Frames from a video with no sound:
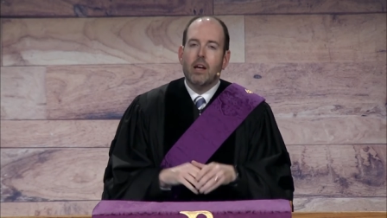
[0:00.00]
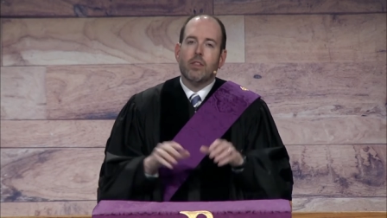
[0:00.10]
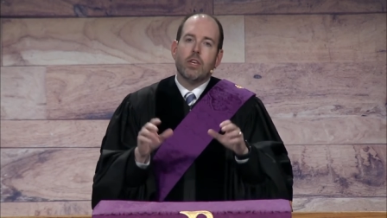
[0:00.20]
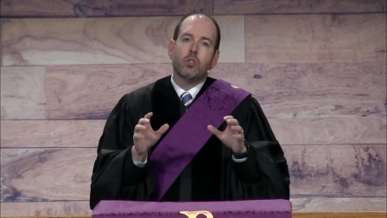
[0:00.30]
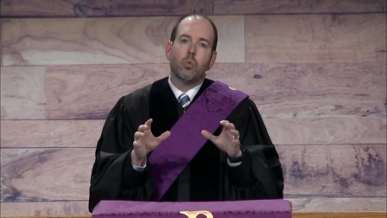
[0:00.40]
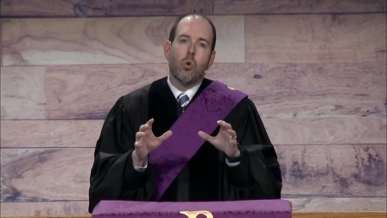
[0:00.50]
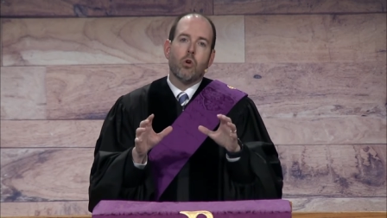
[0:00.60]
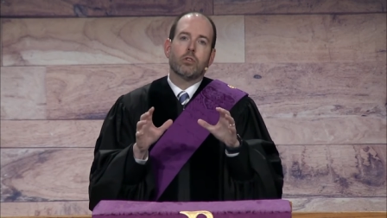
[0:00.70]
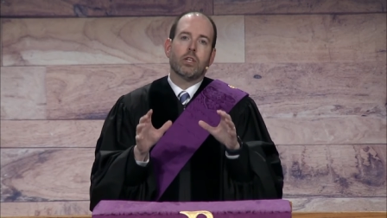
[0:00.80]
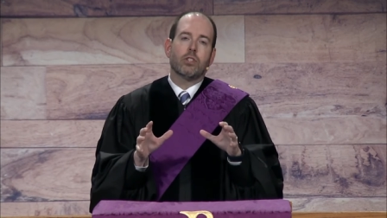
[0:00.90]
These
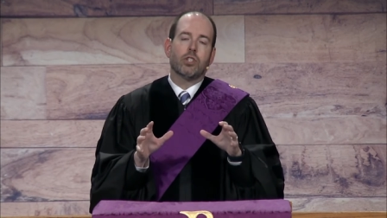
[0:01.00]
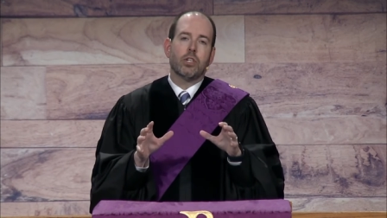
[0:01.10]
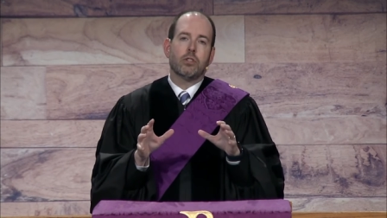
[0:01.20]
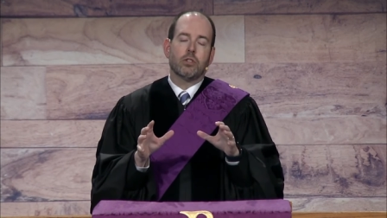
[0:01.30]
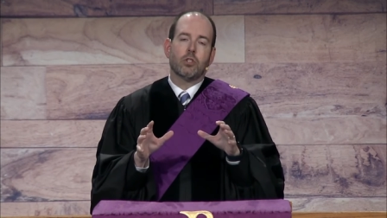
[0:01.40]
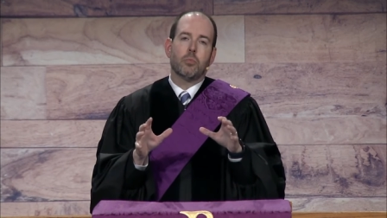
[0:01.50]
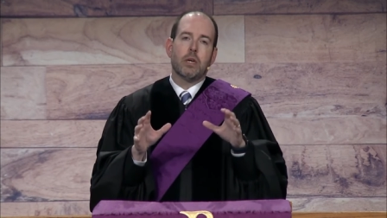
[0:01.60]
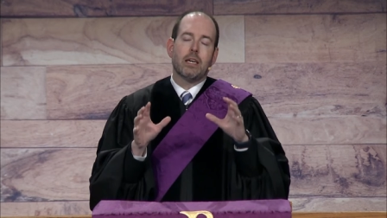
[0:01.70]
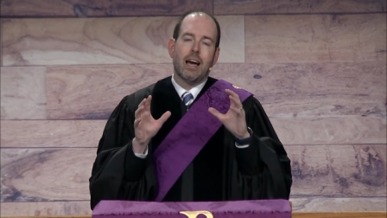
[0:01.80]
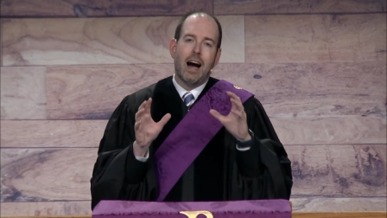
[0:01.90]
words that Jesus
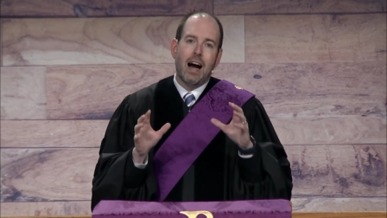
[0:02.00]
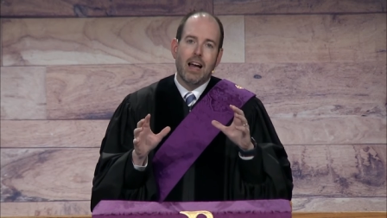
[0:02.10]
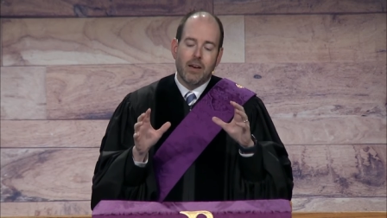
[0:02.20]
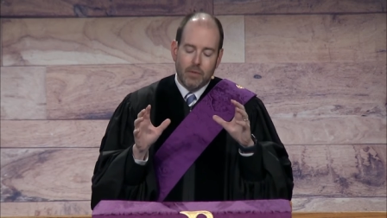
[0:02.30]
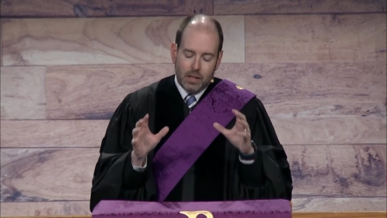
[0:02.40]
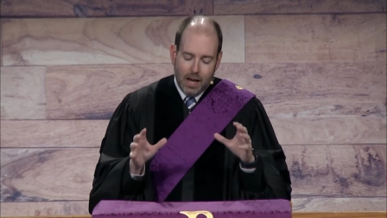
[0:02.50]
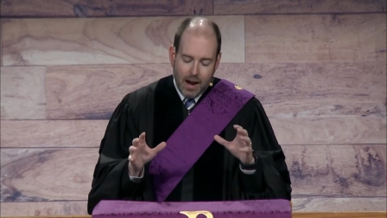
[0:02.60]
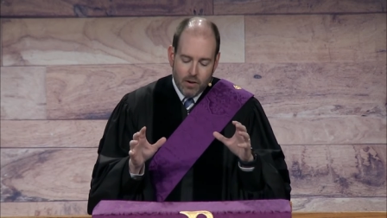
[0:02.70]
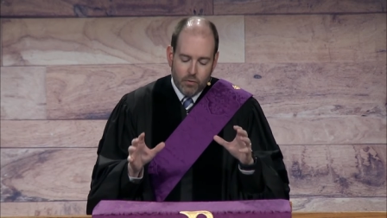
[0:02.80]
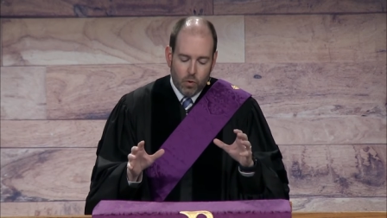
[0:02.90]
speak, I am the
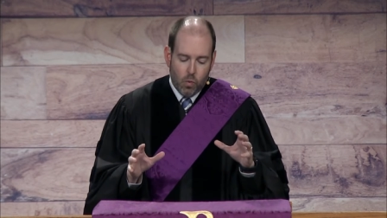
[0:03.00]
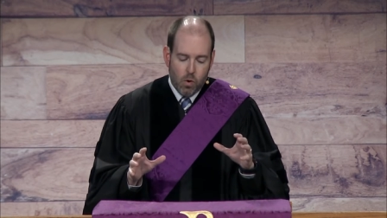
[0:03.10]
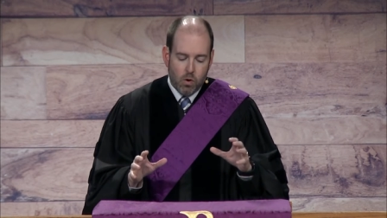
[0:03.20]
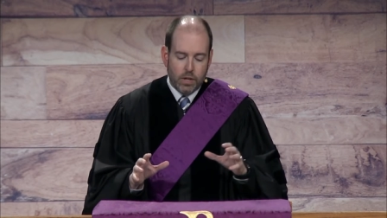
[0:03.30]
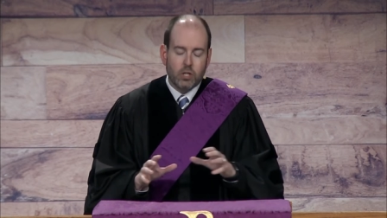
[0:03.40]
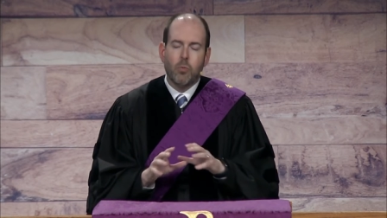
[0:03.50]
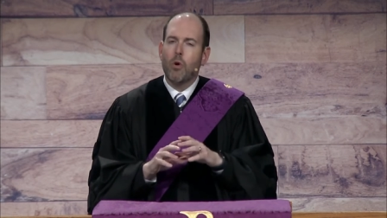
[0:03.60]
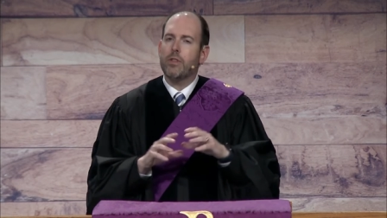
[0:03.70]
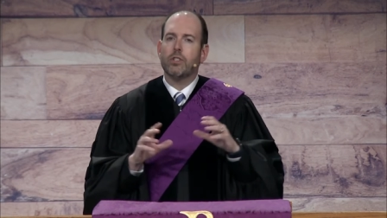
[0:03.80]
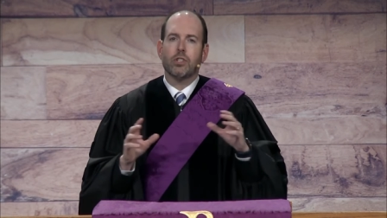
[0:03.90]
light of the world, it's
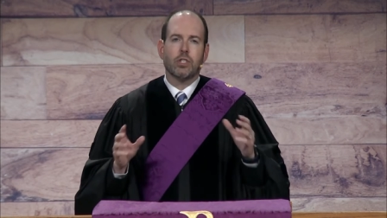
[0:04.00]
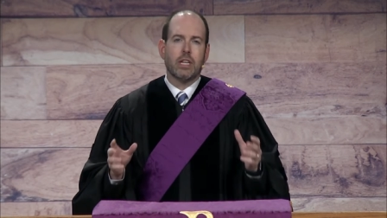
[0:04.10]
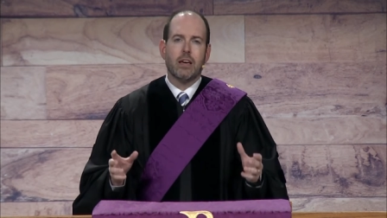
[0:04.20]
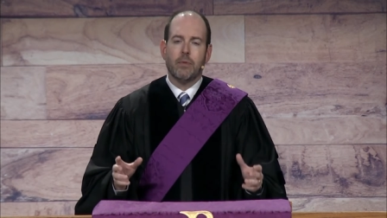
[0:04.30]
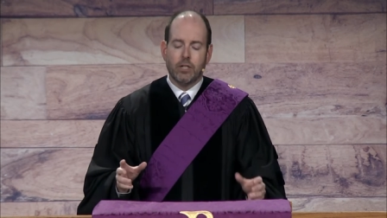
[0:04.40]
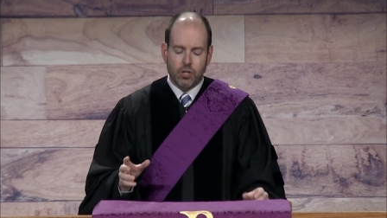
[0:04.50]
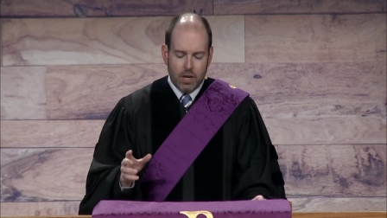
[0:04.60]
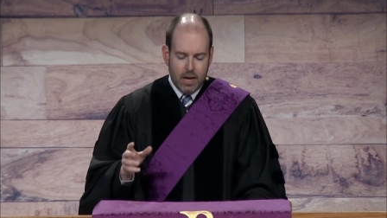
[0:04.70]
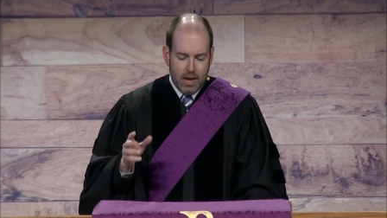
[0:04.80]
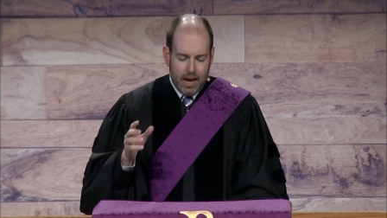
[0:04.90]
more than just an image.
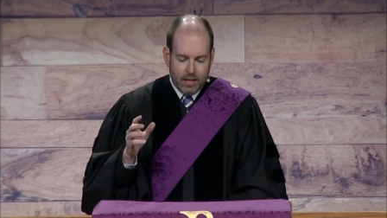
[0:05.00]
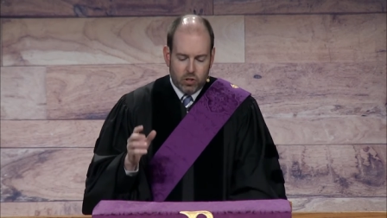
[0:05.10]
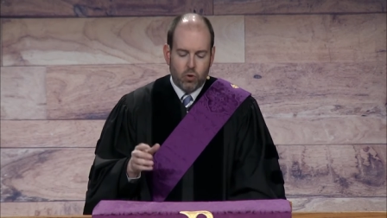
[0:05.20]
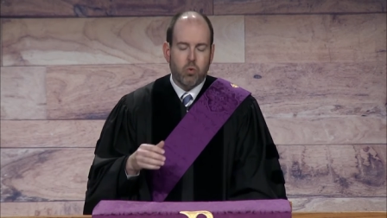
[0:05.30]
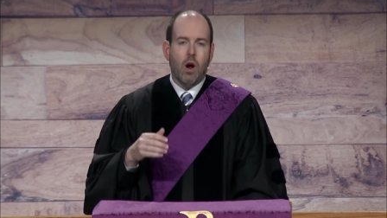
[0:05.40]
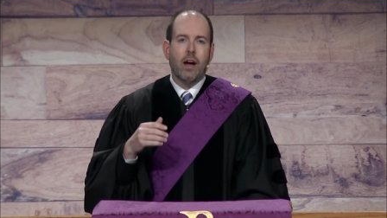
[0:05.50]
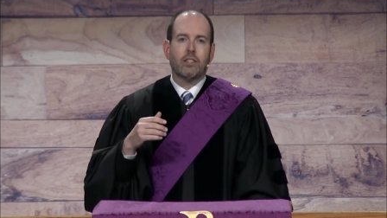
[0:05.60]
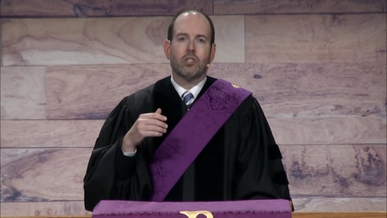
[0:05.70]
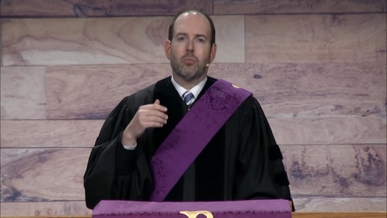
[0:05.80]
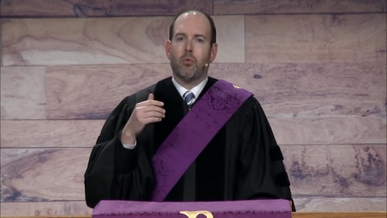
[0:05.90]
It's
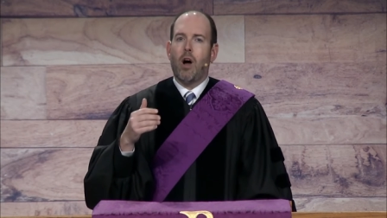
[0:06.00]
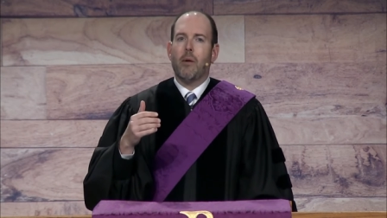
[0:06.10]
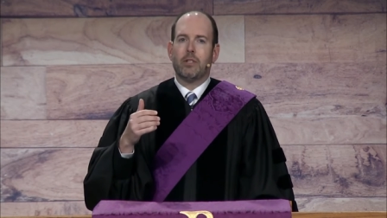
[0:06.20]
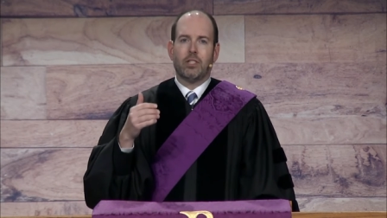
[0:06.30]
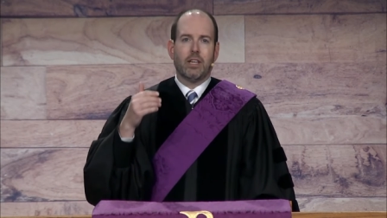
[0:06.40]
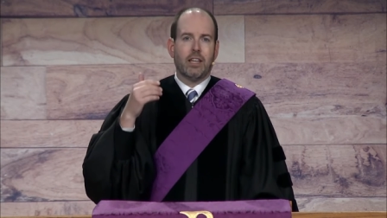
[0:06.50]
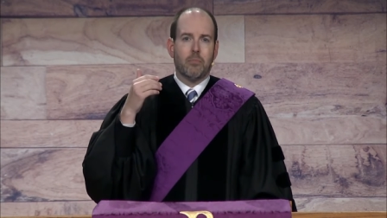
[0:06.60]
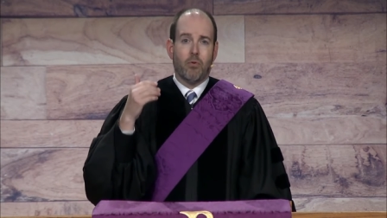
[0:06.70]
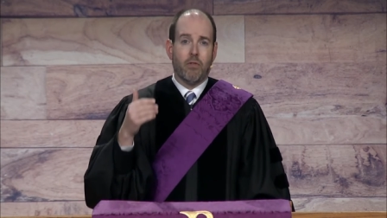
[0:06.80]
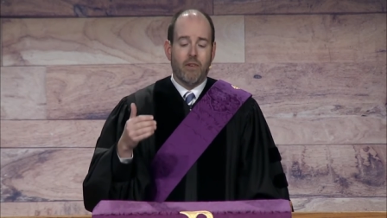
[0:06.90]
Christ promising
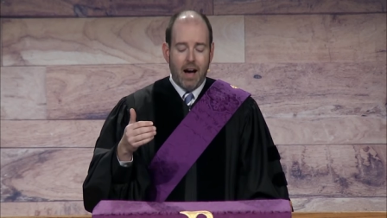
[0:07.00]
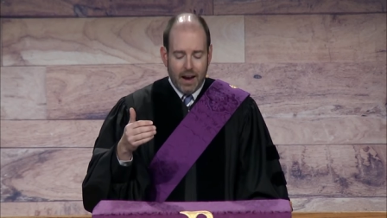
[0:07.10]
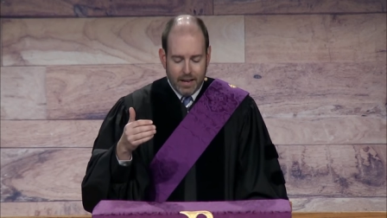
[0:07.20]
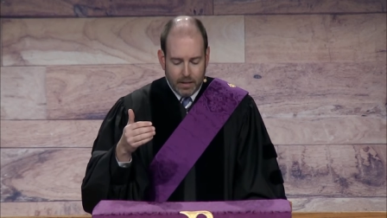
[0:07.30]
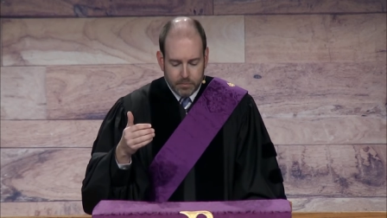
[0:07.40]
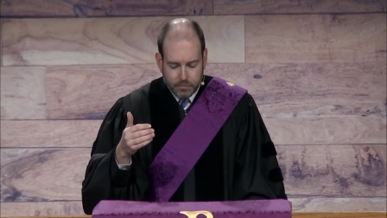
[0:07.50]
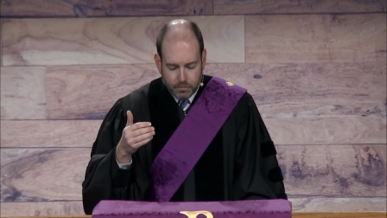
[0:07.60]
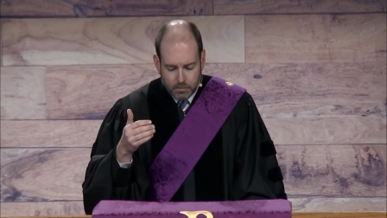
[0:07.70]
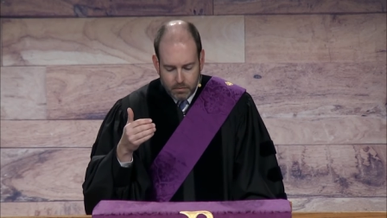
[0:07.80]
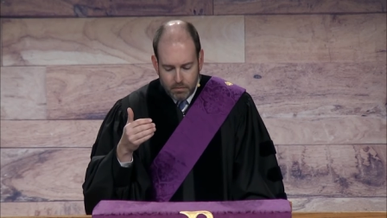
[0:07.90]
and providing
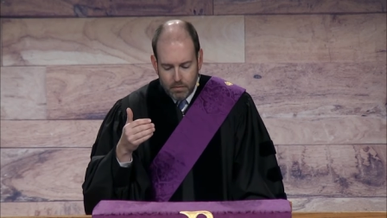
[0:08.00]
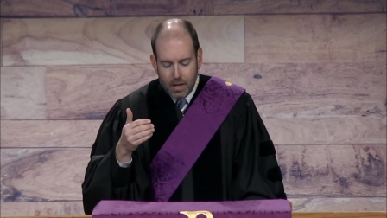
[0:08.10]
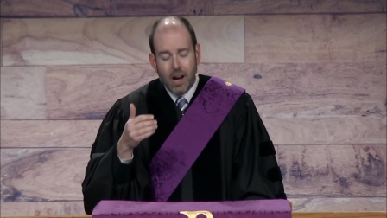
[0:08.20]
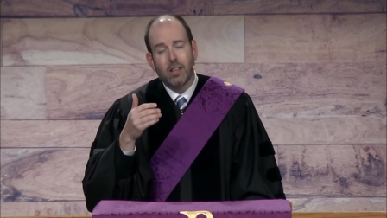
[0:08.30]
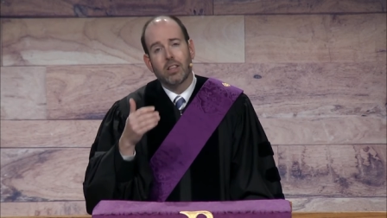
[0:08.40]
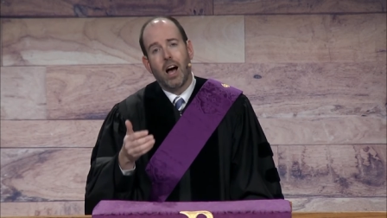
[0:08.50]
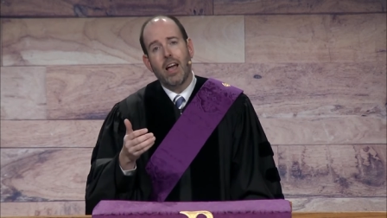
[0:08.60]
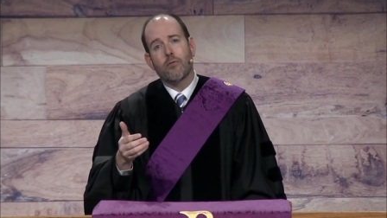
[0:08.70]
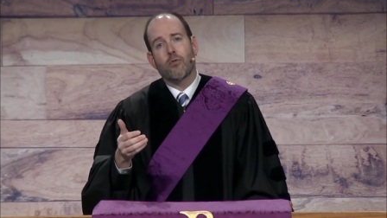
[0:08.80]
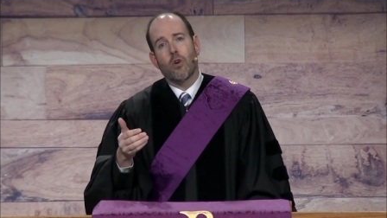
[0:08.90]
a
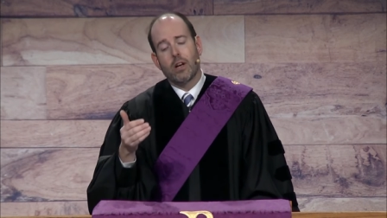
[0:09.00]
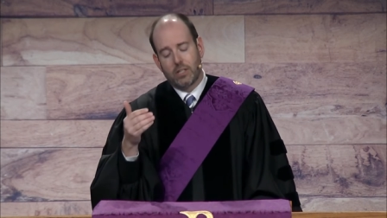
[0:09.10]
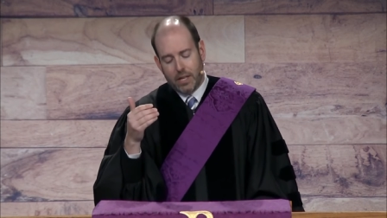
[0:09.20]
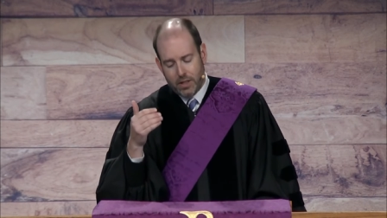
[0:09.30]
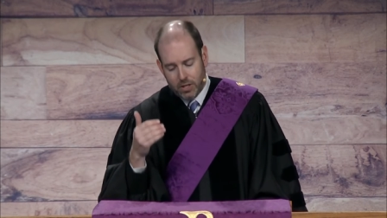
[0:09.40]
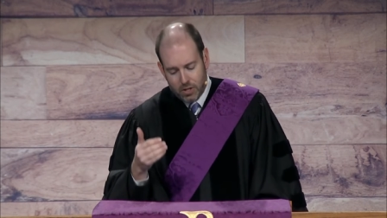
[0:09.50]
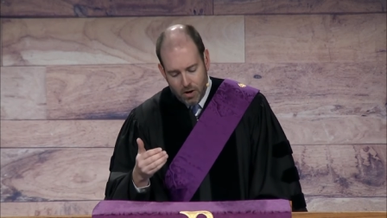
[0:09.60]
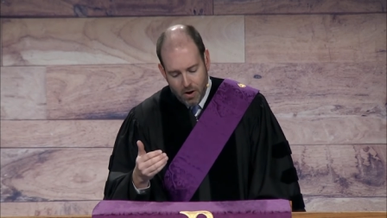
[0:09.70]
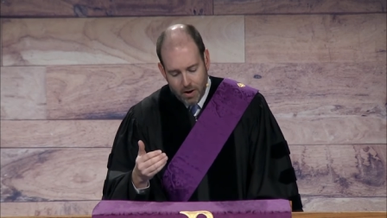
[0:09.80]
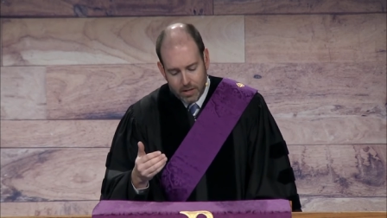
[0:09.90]
light for us in the
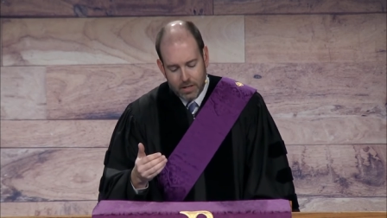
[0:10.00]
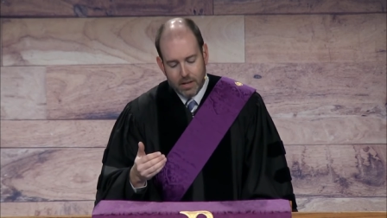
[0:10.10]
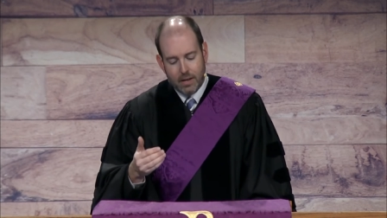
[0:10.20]
dark